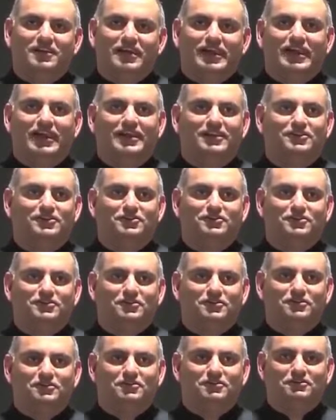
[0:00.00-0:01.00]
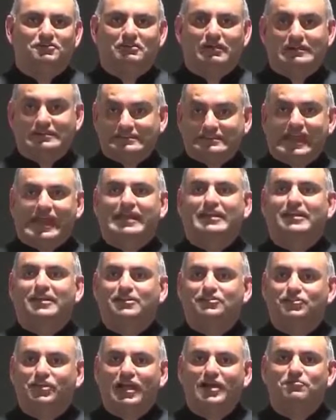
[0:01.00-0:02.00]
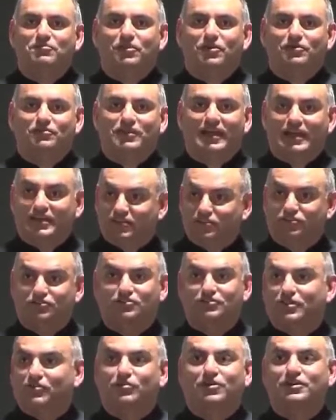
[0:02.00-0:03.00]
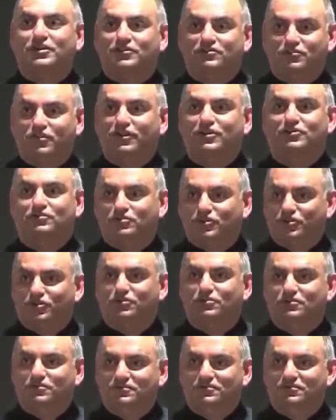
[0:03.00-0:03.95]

And a standing example of that is someone in front of you.